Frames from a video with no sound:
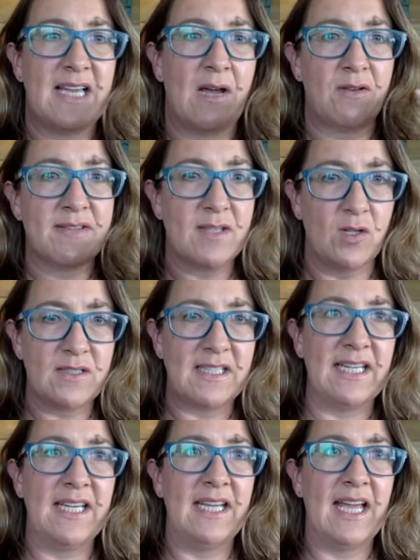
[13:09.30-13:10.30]

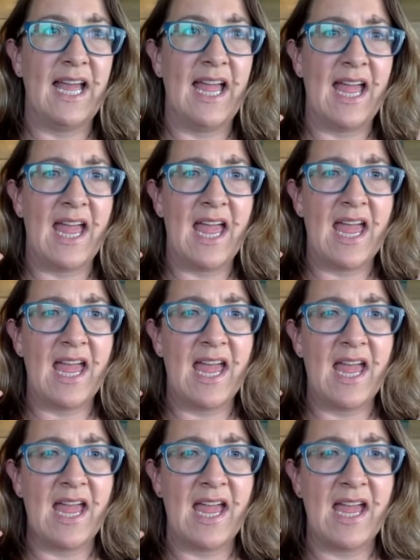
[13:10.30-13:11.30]
salty,
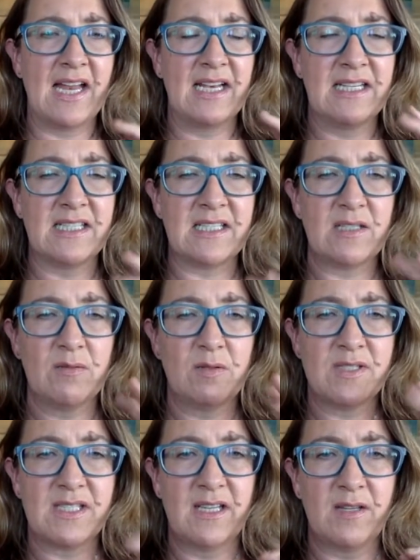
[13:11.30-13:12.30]
and
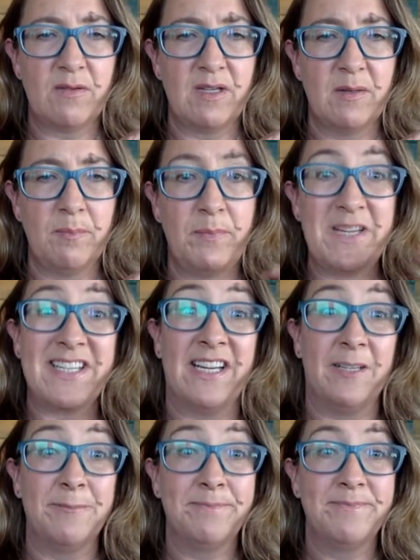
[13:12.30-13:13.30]
what's the other one? Bitter.
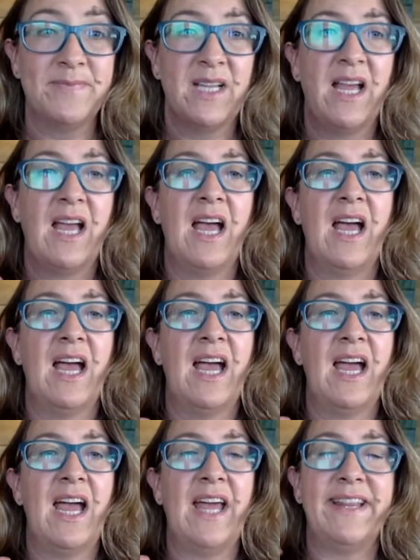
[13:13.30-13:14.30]

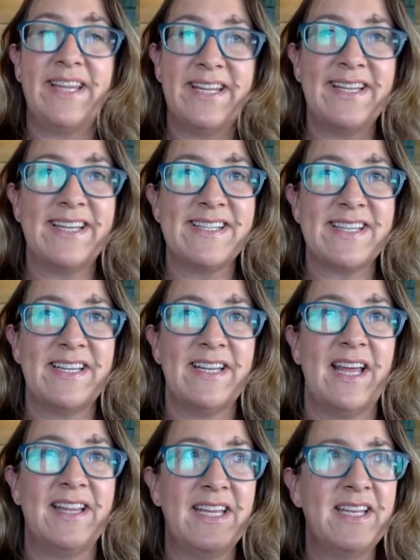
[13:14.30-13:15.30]
And then they said,
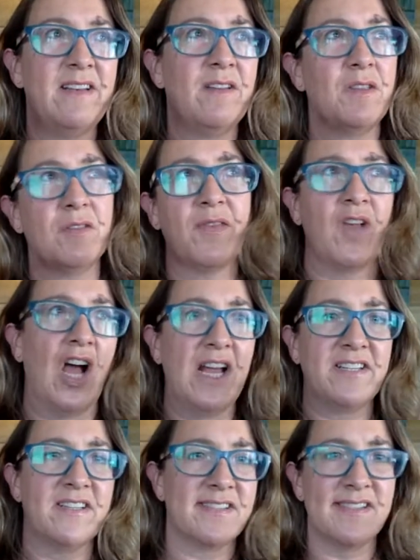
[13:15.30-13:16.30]
and then the
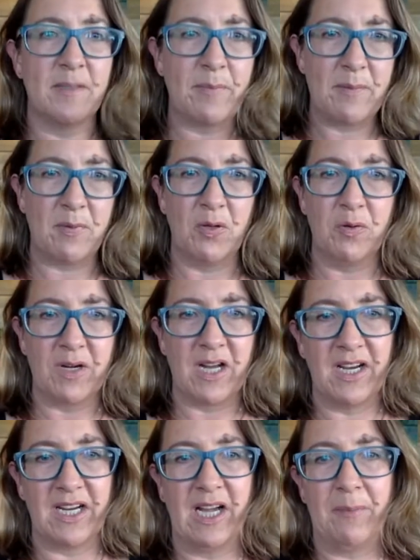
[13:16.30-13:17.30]
scientists and the people who are
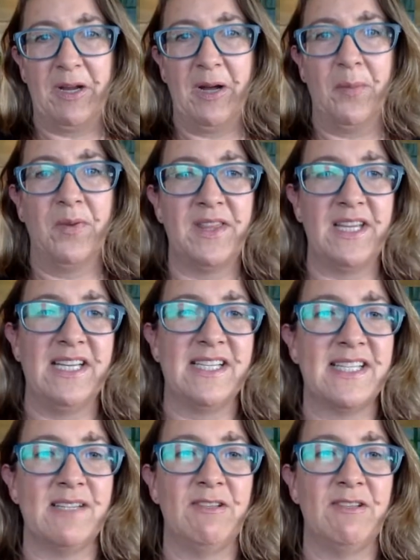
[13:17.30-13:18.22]
kind of coming up with these